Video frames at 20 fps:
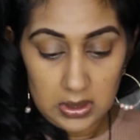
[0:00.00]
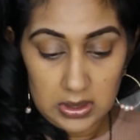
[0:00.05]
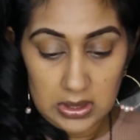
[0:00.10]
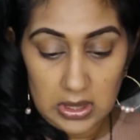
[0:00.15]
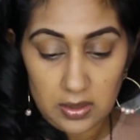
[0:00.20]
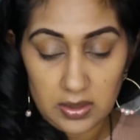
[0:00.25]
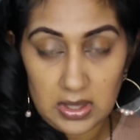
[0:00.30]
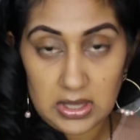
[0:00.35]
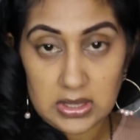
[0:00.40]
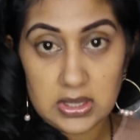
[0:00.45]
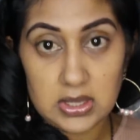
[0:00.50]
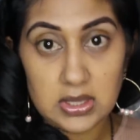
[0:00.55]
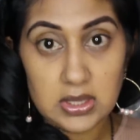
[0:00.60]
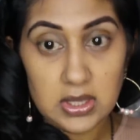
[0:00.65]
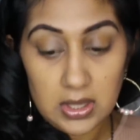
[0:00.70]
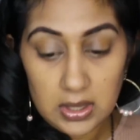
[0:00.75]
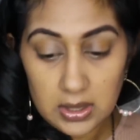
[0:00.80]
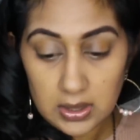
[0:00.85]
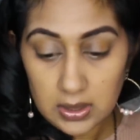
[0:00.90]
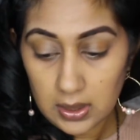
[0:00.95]
Now that's
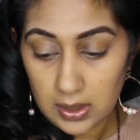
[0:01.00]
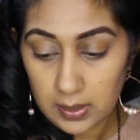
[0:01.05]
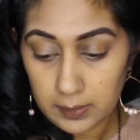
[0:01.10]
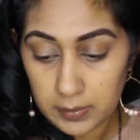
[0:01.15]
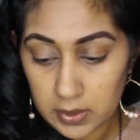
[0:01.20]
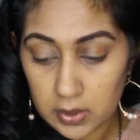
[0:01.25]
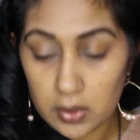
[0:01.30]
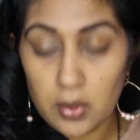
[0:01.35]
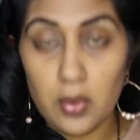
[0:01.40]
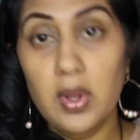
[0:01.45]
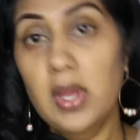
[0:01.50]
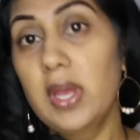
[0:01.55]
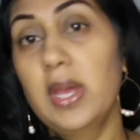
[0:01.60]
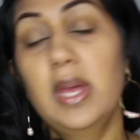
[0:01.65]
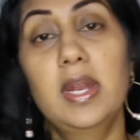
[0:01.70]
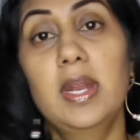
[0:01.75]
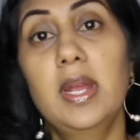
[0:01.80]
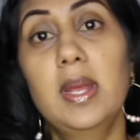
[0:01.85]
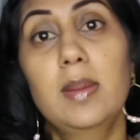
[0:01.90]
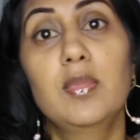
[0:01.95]
done, I'm going to go
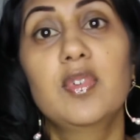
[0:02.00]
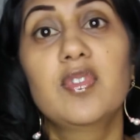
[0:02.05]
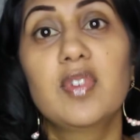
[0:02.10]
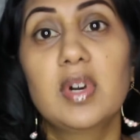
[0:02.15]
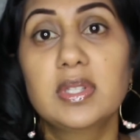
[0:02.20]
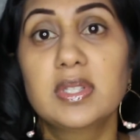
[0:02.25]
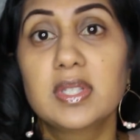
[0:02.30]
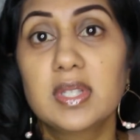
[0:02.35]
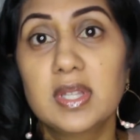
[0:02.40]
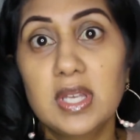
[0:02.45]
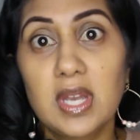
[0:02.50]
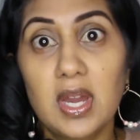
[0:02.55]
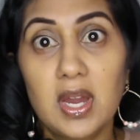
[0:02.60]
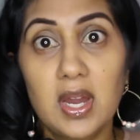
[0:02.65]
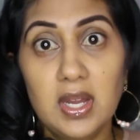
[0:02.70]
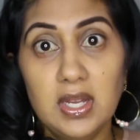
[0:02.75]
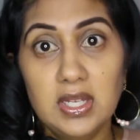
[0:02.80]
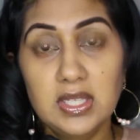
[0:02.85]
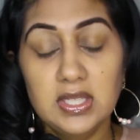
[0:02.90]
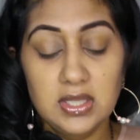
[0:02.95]
ahead and move on to the
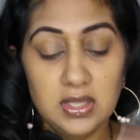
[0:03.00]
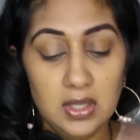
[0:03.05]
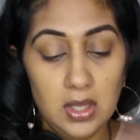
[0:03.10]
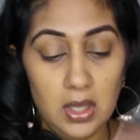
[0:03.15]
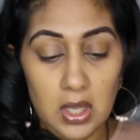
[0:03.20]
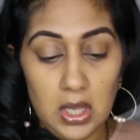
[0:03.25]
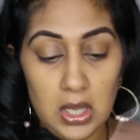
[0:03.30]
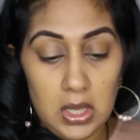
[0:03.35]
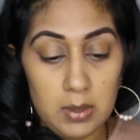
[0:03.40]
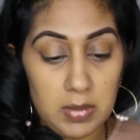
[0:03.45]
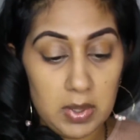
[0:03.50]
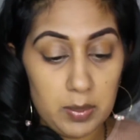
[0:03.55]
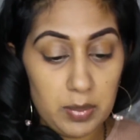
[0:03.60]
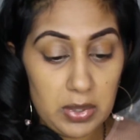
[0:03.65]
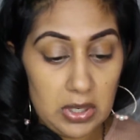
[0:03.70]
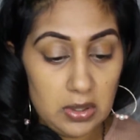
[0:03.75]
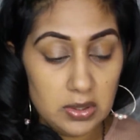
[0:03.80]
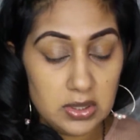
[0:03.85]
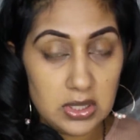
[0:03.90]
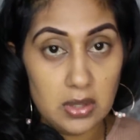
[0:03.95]
eyes. My
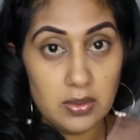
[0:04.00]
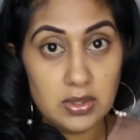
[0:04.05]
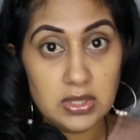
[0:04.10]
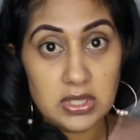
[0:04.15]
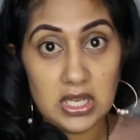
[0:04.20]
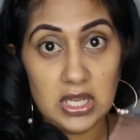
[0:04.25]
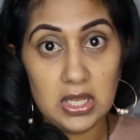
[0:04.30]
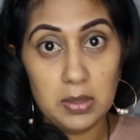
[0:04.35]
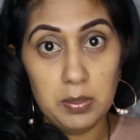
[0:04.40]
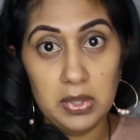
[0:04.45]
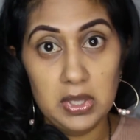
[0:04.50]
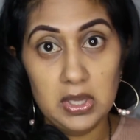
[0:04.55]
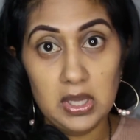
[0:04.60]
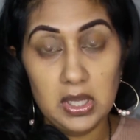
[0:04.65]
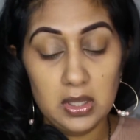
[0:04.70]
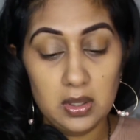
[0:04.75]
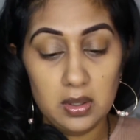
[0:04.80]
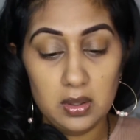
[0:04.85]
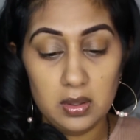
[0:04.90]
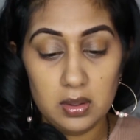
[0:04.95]
brows always take me
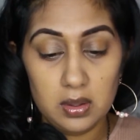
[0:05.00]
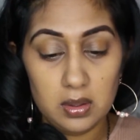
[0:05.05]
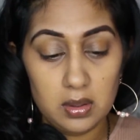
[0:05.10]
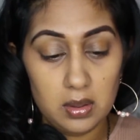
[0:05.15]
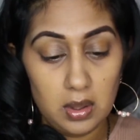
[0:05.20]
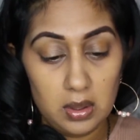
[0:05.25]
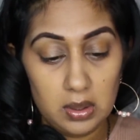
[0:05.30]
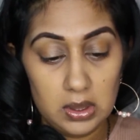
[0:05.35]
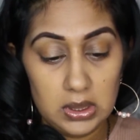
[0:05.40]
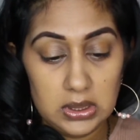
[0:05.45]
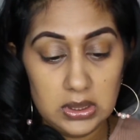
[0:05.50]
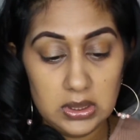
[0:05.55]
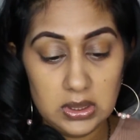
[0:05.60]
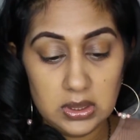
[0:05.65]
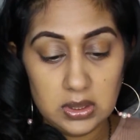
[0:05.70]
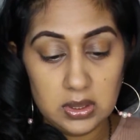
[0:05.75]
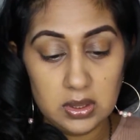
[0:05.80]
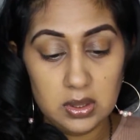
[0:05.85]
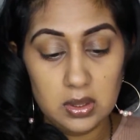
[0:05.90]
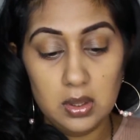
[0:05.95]
like the
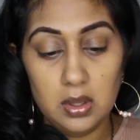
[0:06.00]
longest.